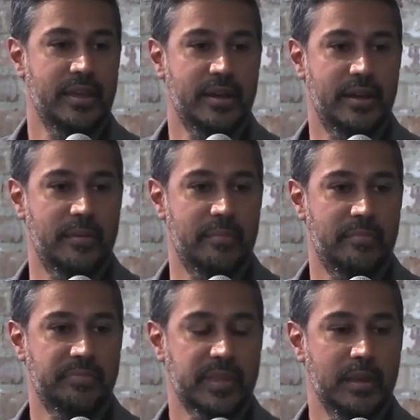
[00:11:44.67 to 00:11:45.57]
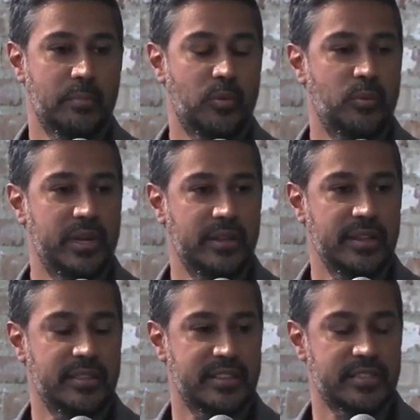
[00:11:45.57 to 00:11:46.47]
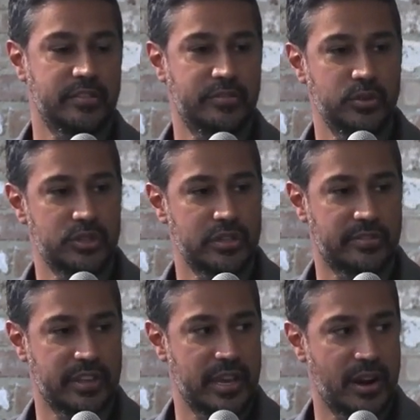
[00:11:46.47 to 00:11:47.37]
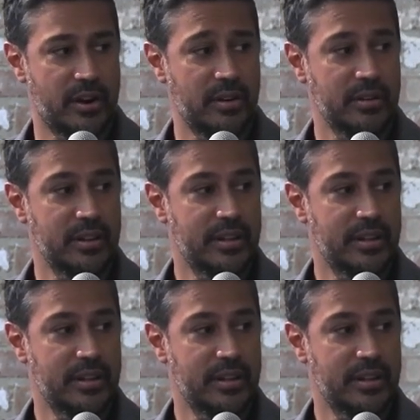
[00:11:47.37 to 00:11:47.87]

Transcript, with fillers: Um, but really, this infusion of care